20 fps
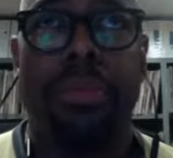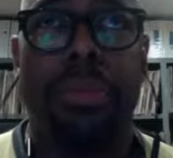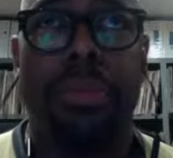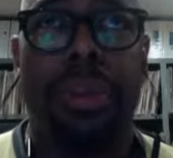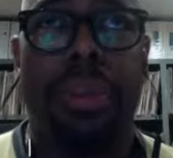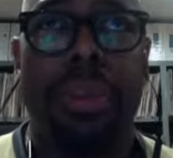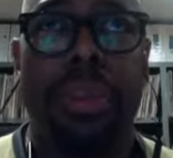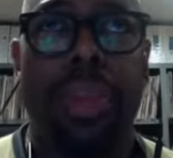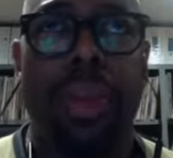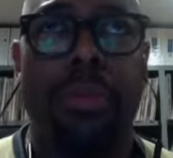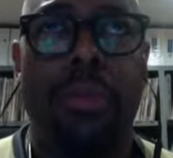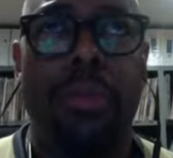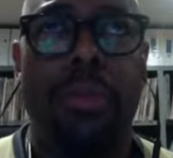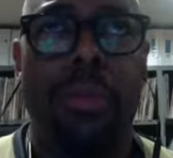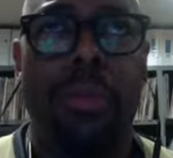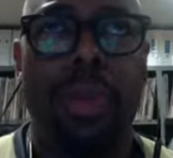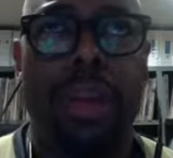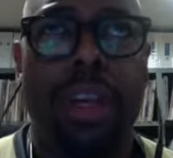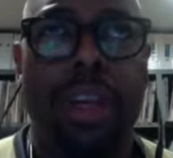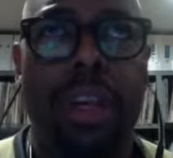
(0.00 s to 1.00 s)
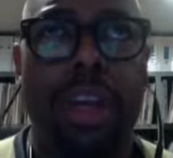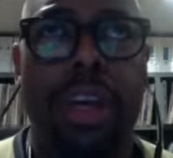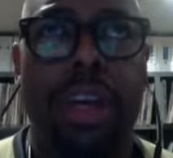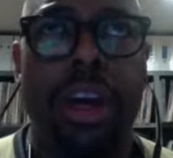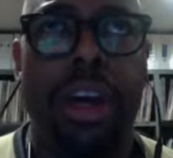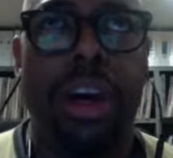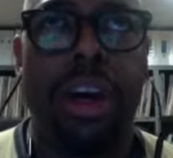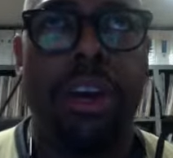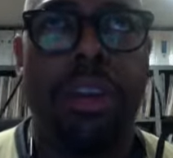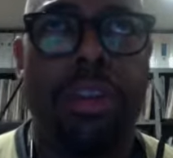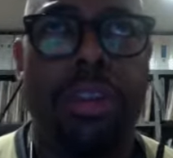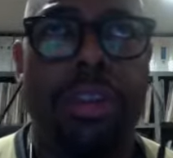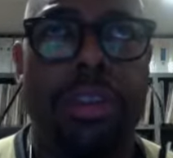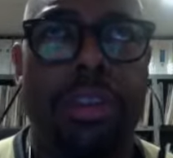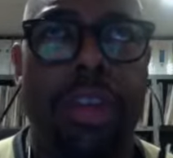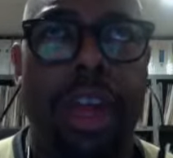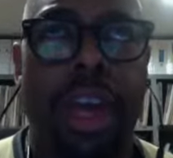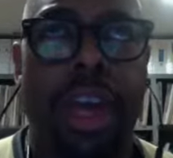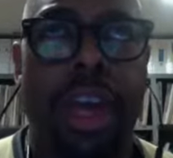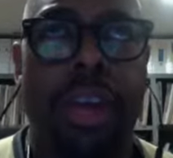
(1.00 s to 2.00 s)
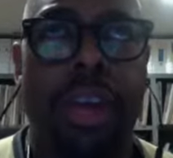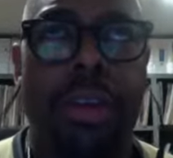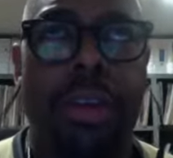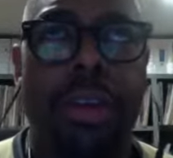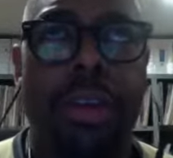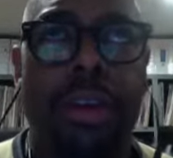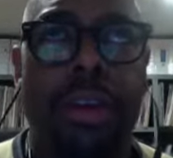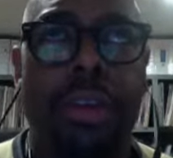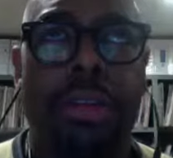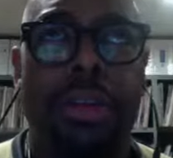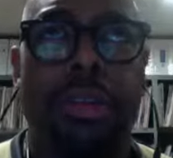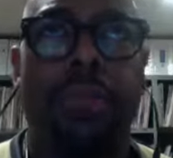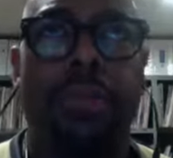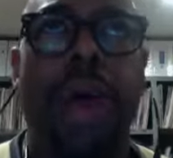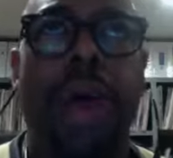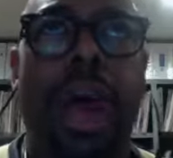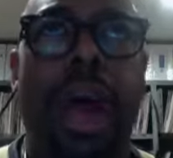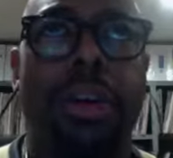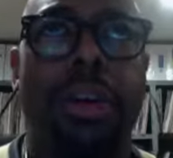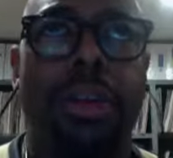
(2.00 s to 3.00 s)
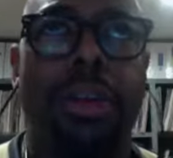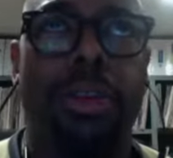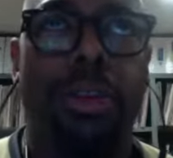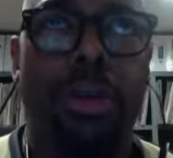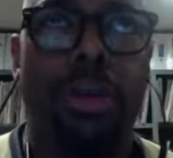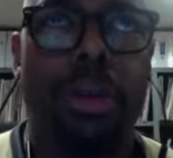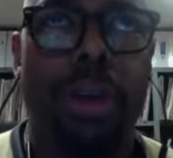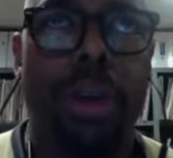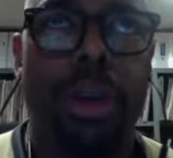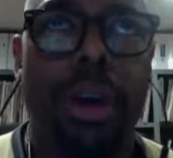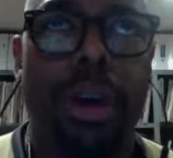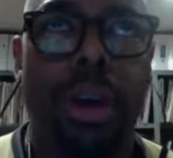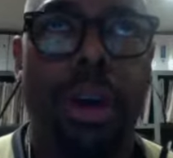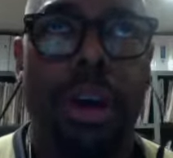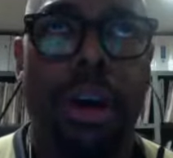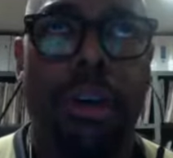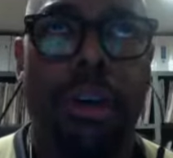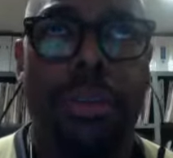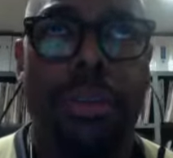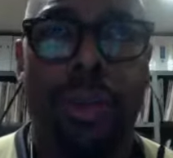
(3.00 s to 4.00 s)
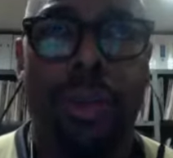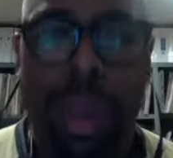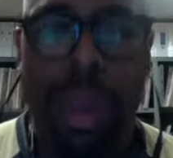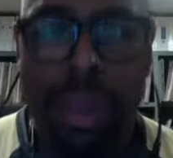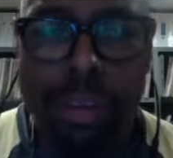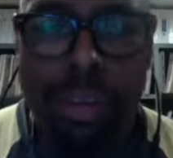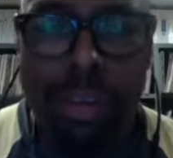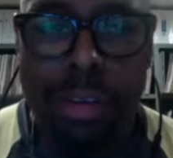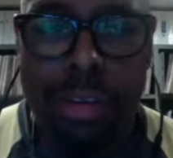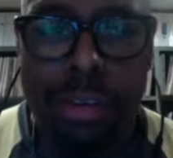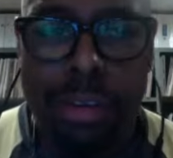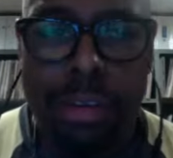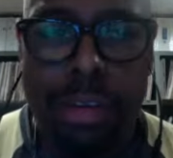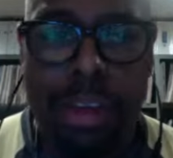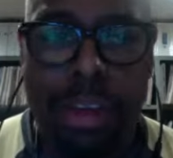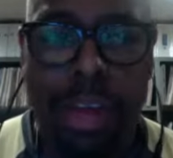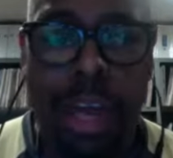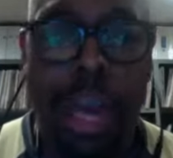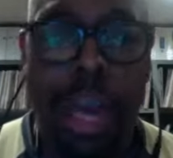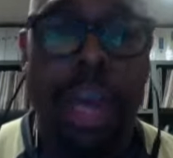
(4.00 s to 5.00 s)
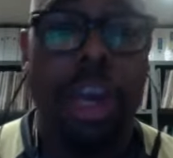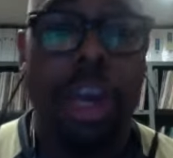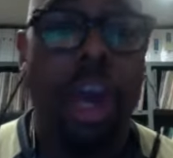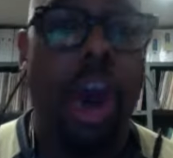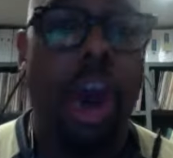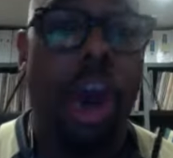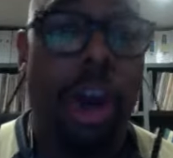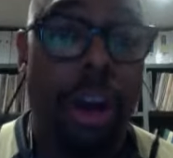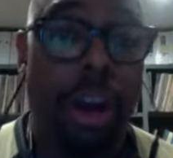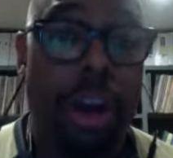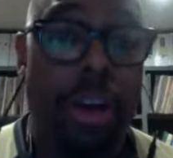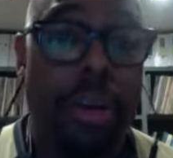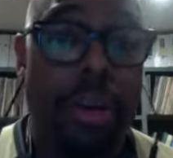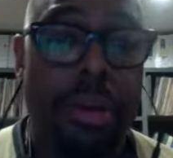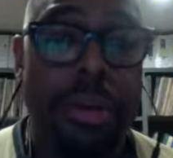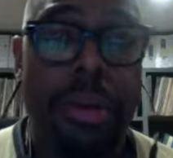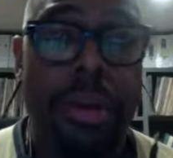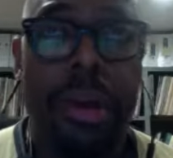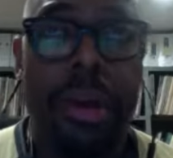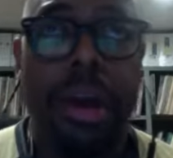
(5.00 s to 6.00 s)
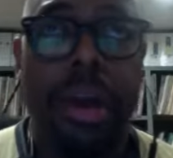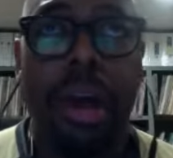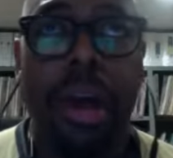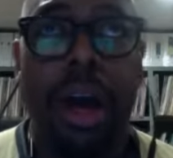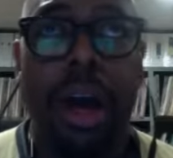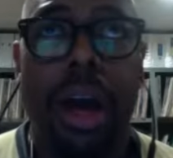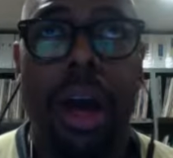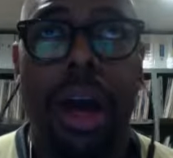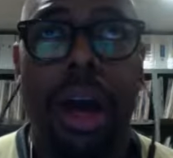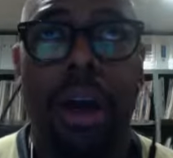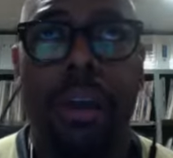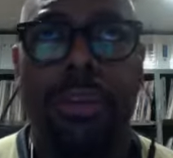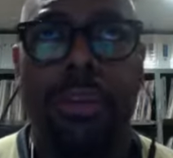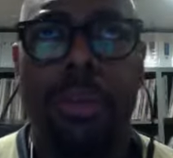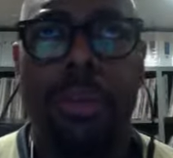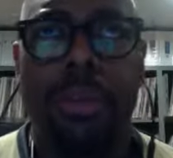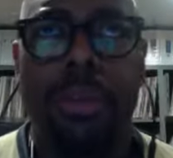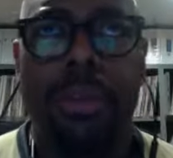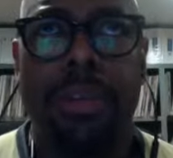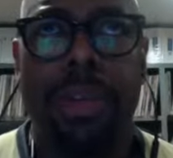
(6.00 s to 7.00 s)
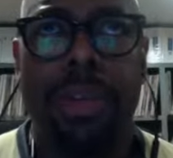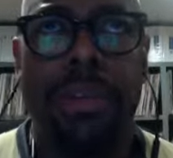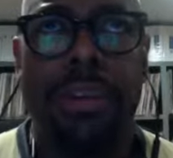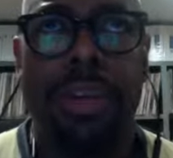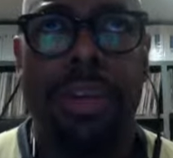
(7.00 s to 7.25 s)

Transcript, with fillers: they really understand the value of creativity and art. Uh, so particularly